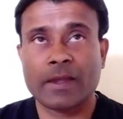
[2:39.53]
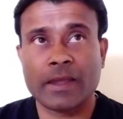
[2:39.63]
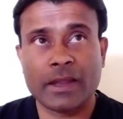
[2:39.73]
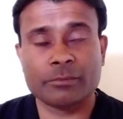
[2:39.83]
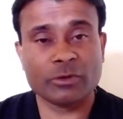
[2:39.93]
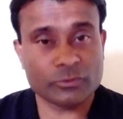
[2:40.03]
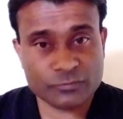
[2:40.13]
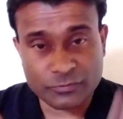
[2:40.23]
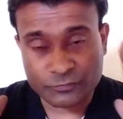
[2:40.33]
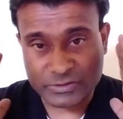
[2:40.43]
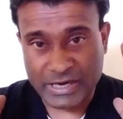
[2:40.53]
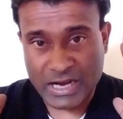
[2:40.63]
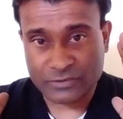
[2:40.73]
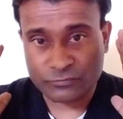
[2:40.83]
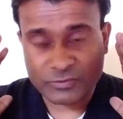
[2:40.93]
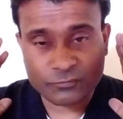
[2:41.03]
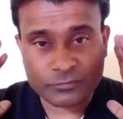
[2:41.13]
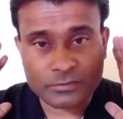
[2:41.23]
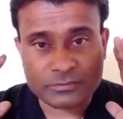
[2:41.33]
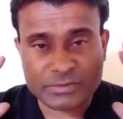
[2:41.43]
And because we've tracked,
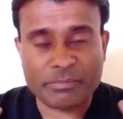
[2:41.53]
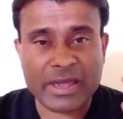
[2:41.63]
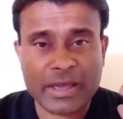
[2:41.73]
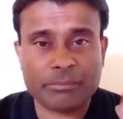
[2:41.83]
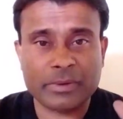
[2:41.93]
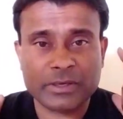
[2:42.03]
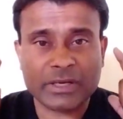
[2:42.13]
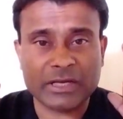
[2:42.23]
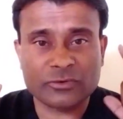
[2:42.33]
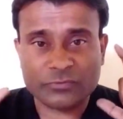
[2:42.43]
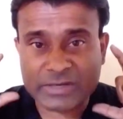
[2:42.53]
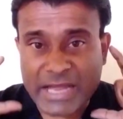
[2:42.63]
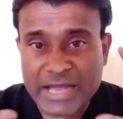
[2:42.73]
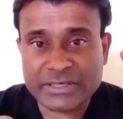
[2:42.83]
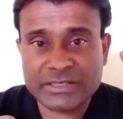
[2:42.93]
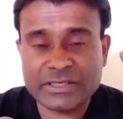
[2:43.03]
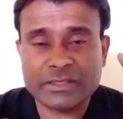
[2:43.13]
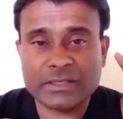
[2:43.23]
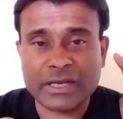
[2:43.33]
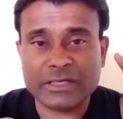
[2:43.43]
we've the map and a kind of clarity
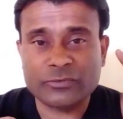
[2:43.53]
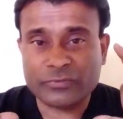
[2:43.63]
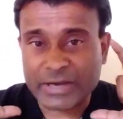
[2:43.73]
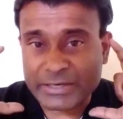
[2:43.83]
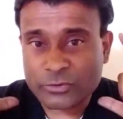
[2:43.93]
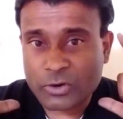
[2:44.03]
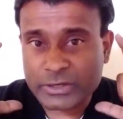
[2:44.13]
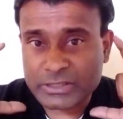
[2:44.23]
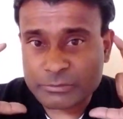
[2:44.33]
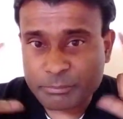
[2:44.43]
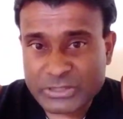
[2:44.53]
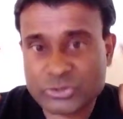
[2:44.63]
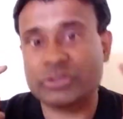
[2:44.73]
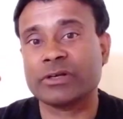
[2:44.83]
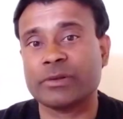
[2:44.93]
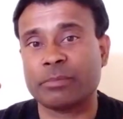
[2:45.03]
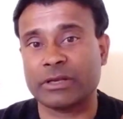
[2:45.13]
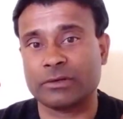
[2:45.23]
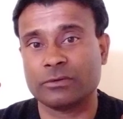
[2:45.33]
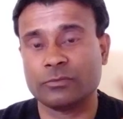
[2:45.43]
and a kind of categorical picture in our
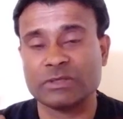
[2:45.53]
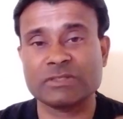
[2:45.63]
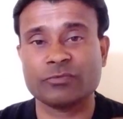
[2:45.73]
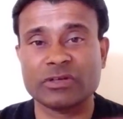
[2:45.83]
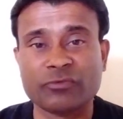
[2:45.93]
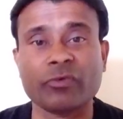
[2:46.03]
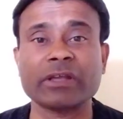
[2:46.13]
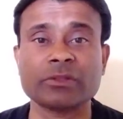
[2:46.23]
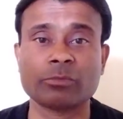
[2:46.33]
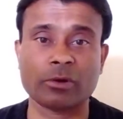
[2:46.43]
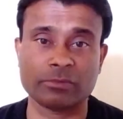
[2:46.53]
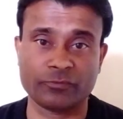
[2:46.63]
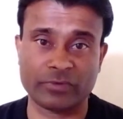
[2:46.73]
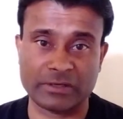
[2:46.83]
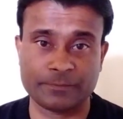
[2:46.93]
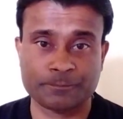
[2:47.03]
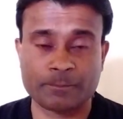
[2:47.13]
mind once we define the problem well.